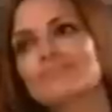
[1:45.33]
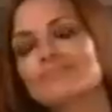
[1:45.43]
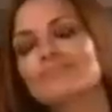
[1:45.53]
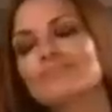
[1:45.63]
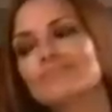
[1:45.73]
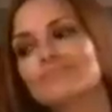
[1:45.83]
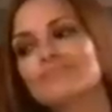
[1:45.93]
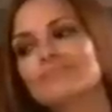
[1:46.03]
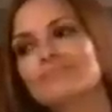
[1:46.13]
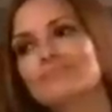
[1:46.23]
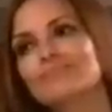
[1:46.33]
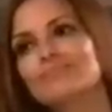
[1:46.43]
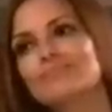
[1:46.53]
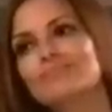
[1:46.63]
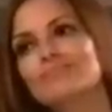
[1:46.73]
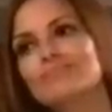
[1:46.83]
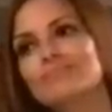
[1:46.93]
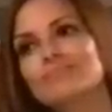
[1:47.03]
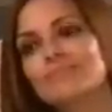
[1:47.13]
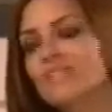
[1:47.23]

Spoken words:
[no speech]